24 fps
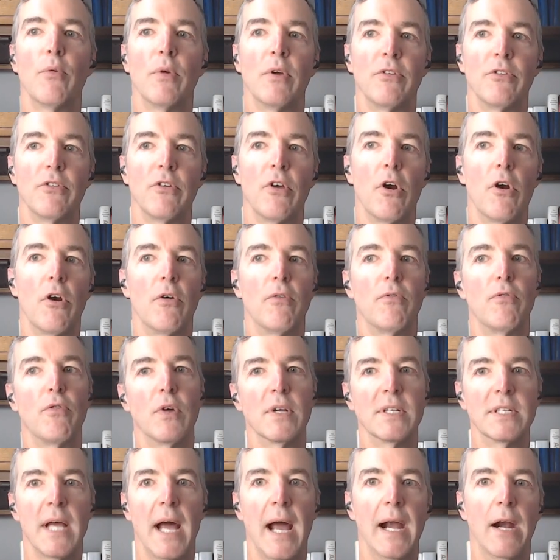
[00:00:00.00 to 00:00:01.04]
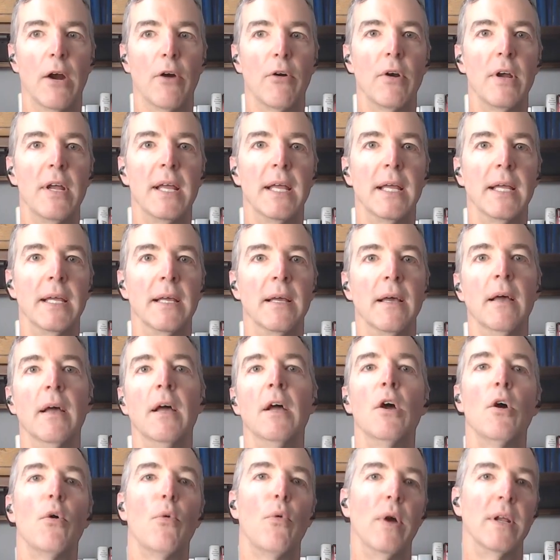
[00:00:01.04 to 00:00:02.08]
Reserve Retiree,
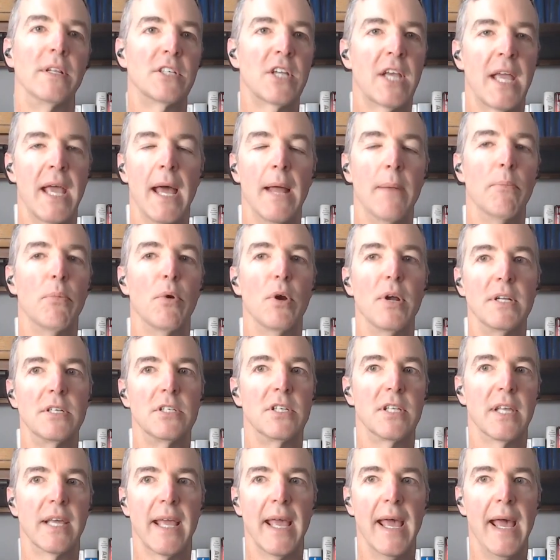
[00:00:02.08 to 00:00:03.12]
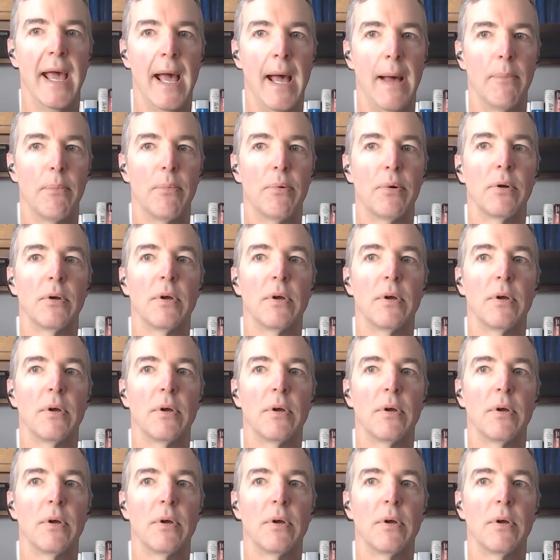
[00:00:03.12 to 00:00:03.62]
which can bridge the gap,